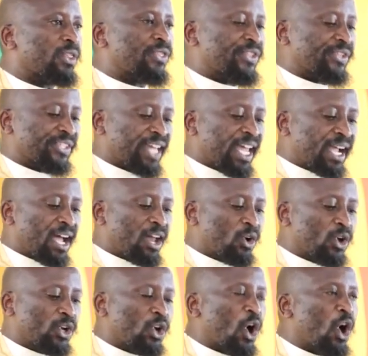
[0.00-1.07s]

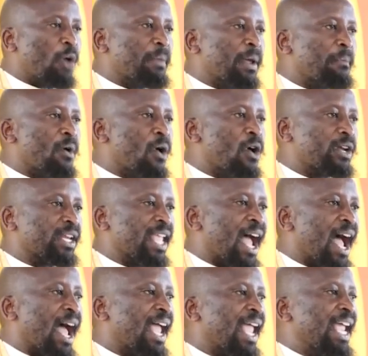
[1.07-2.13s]
Zekaron, or
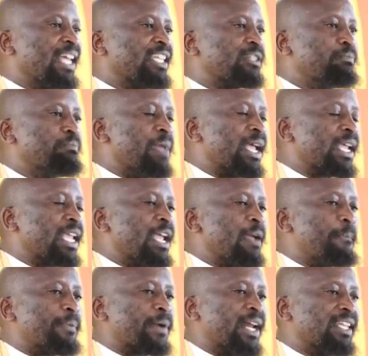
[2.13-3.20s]
memoria, is
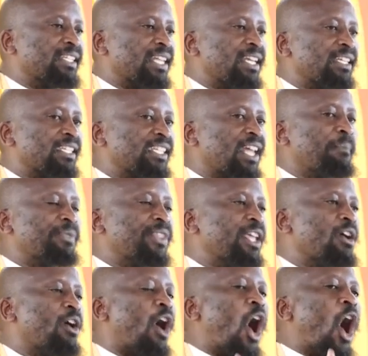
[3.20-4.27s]
making present
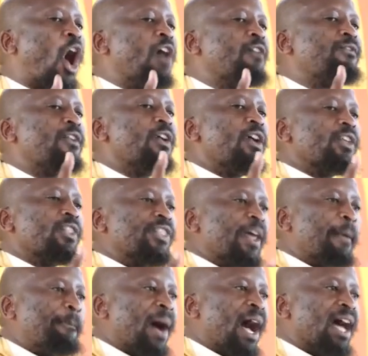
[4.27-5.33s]
something of
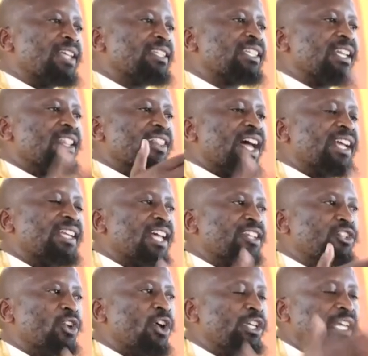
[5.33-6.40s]
the past that
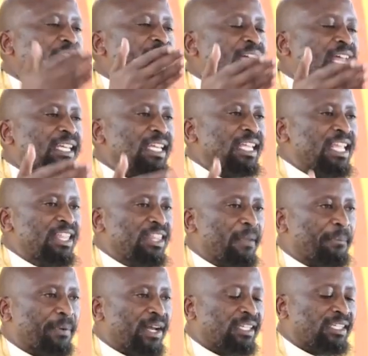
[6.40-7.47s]
does not end in the
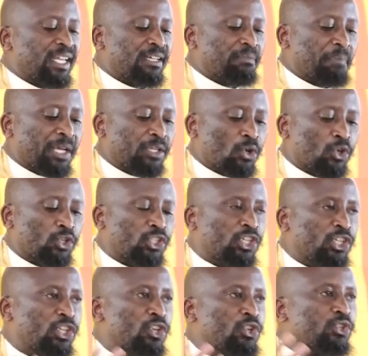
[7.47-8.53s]
present but
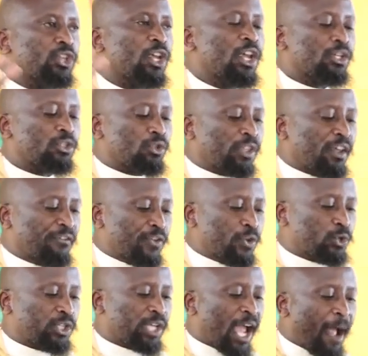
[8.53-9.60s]
continues to the
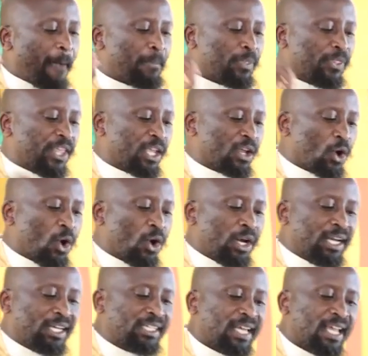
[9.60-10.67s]
future. They call
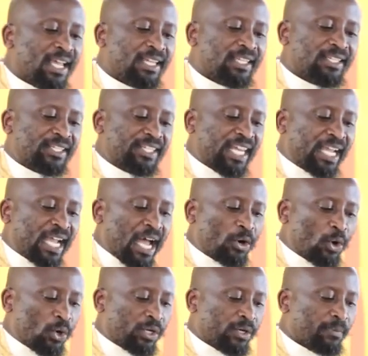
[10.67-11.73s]
it
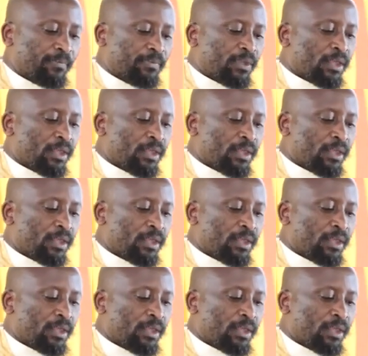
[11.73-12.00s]
Zekaron.